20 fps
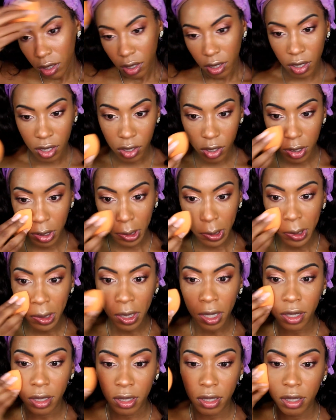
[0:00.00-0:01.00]
And I just like to
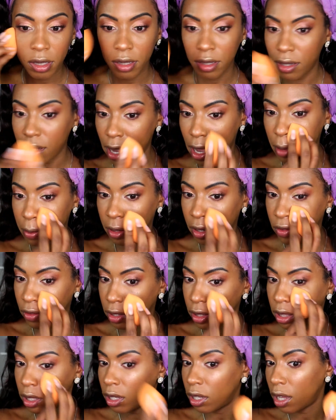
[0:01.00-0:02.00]
kind of dab
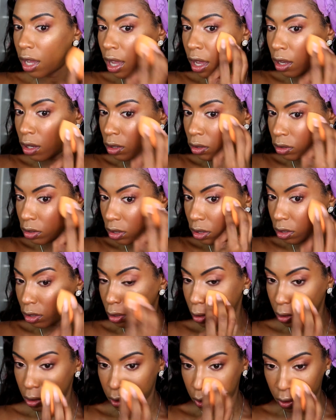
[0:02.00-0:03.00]
everything out
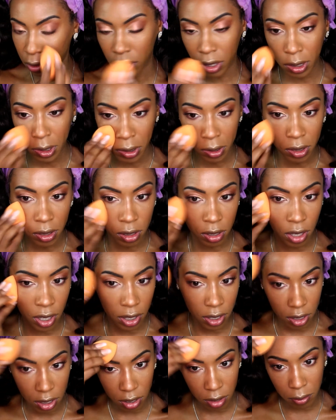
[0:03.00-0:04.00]
so that it's
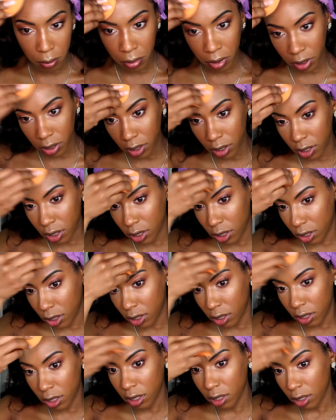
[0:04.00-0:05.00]
nice and blended.